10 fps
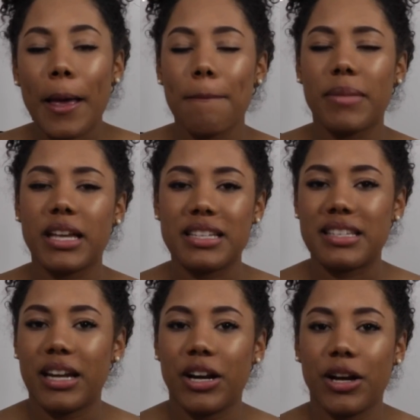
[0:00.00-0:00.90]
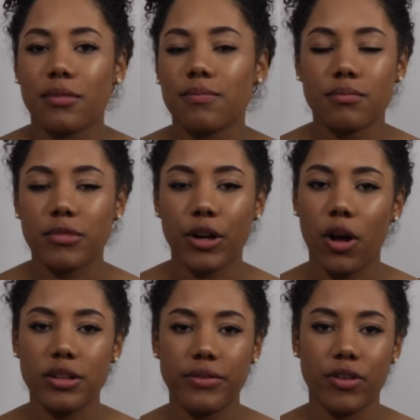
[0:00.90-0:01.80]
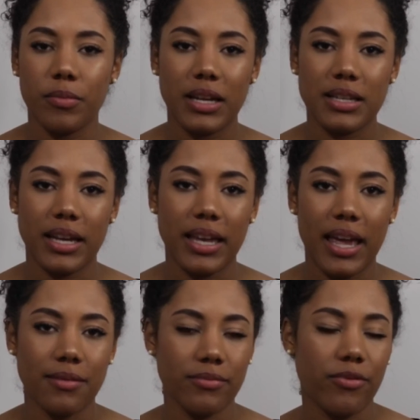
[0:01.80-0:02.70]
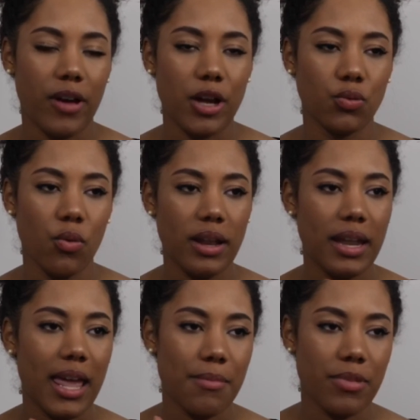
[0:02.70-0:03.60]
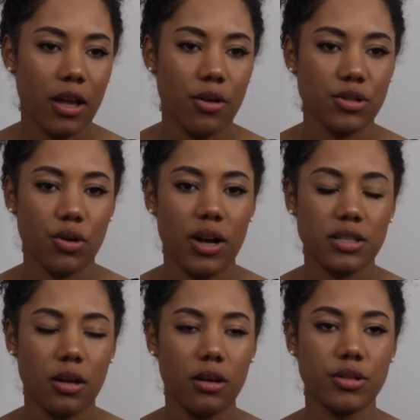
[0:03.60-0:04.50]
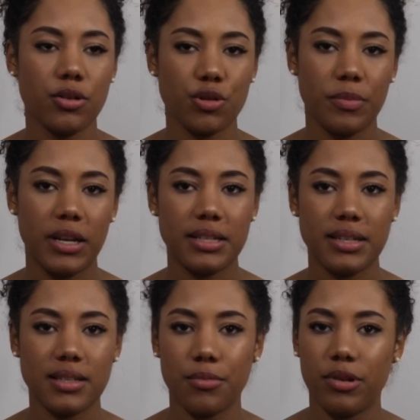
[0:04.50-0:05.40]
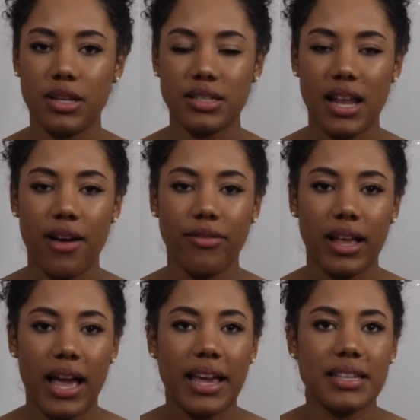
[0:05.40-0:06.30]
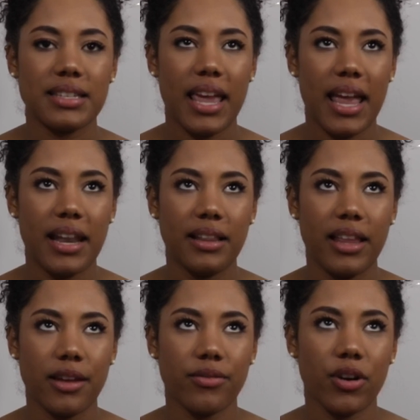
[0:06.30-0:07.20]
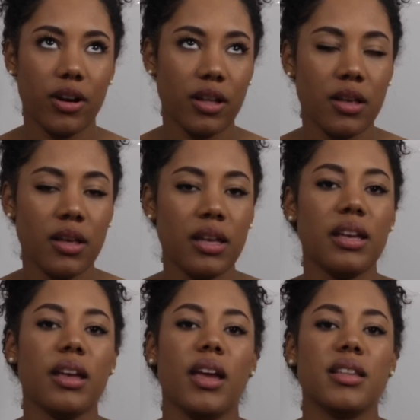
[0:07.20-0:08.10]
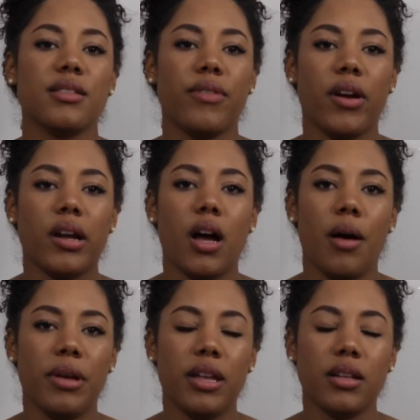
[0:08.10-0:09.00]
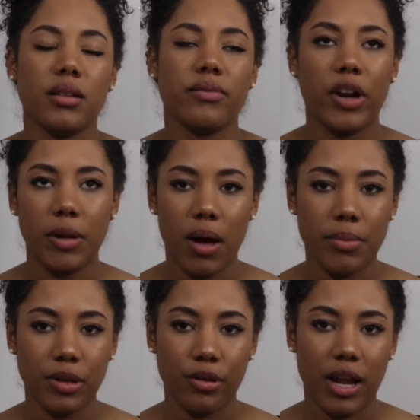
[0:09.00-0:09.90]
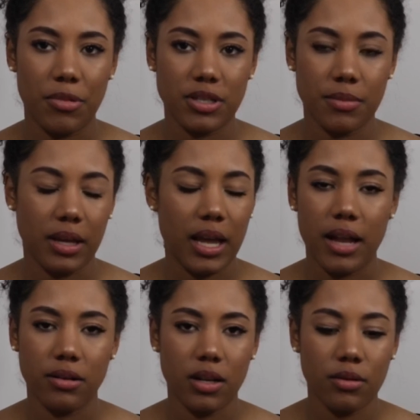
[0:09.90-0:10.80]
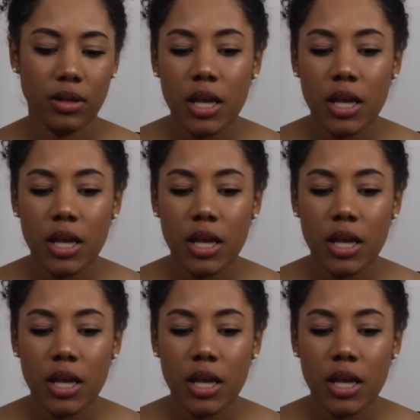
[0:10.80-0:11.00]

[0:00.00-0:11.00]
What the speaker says: because they're all different, because I can't find one name that goes across all social medias that someone doesn't have. Like, I guess Hannah Langford is a very common, very popular name or something. I don't know.